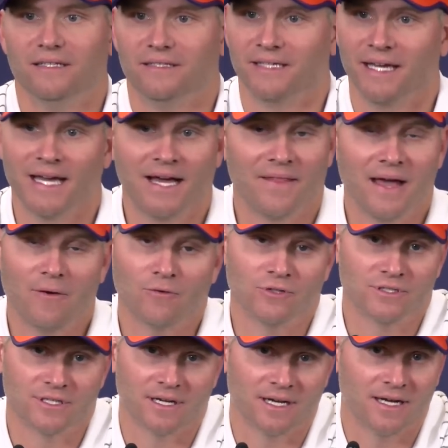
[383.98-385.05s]
Yeah, that
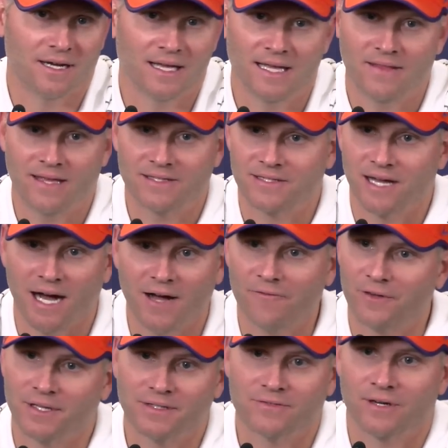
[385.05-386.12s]
was that's
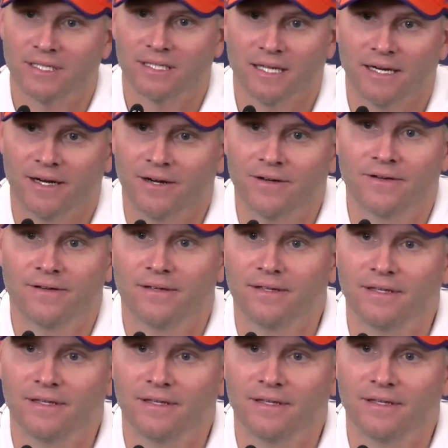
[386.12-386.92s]
confidence right there.